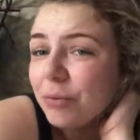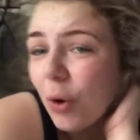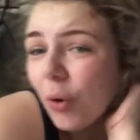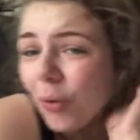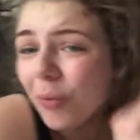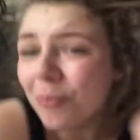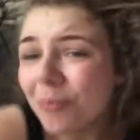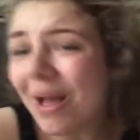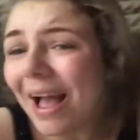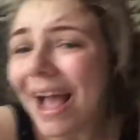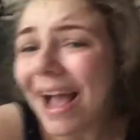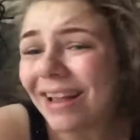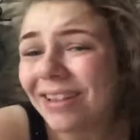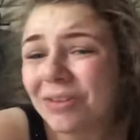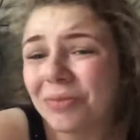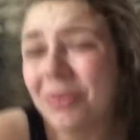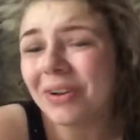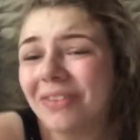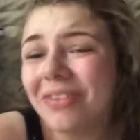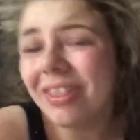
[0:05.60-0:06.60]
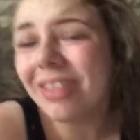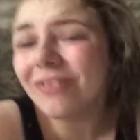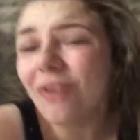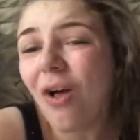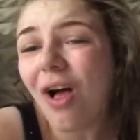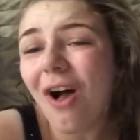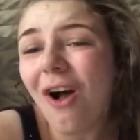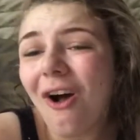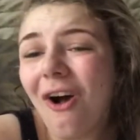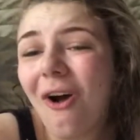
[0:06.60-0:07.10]
Welcome back to another
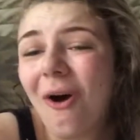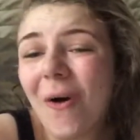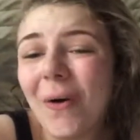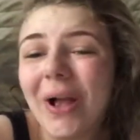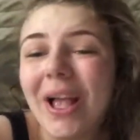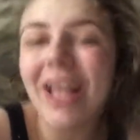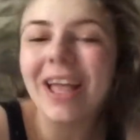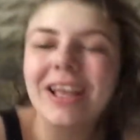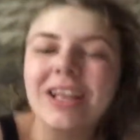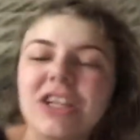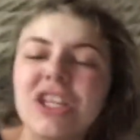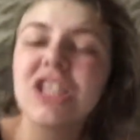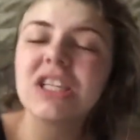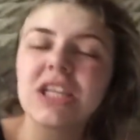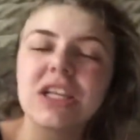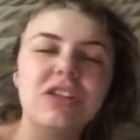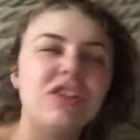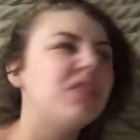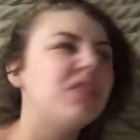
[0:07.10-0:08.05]
vlog. She's had